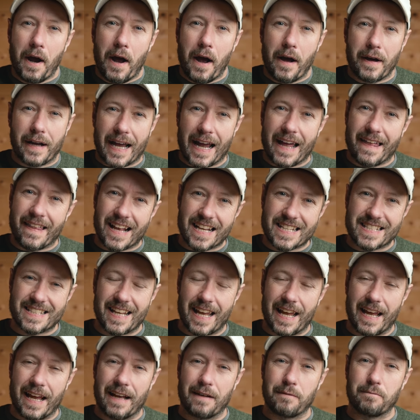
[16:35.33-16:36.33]
Okay, that's
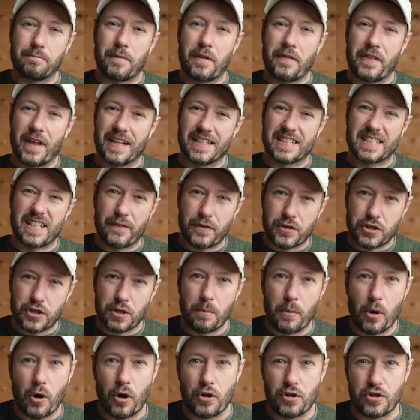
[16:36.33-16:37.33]
it. Thanks ever
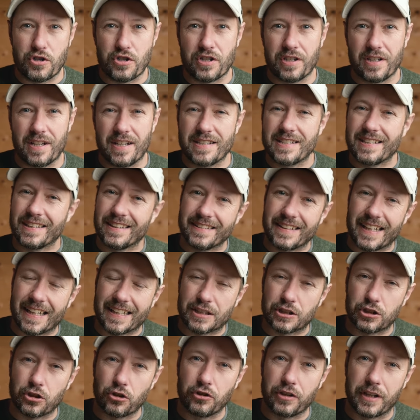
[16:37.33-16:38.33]
so much, and until
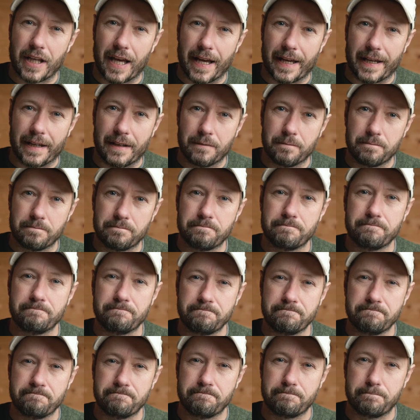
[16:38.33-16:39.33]
next Sunday,
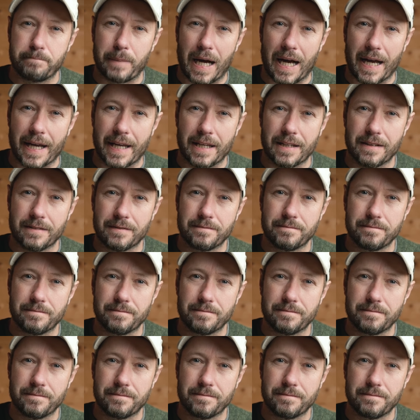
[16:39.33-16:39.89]
bye.